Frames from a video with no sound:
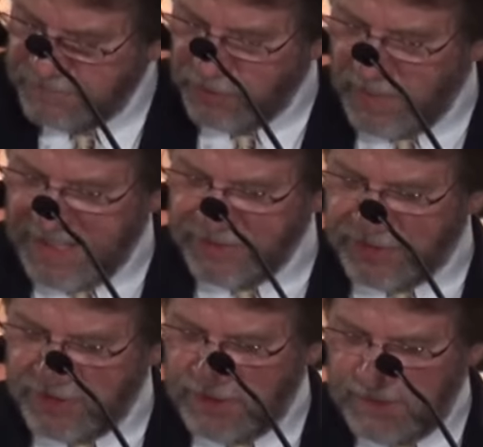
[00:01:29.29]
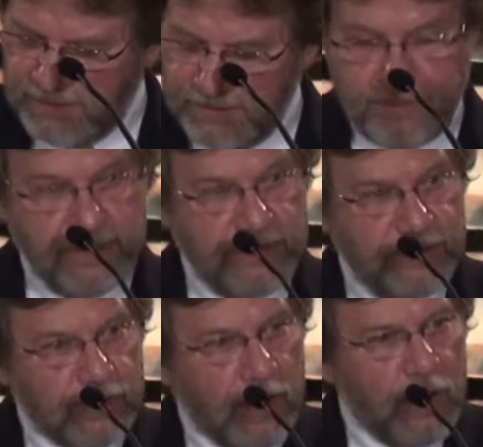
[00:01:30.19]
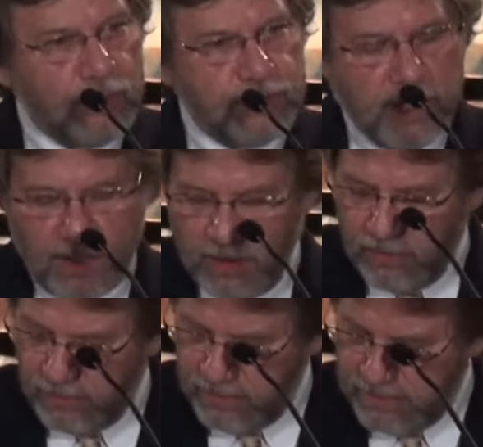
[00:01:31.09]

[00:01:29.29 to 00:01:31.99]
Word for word: to answer your own call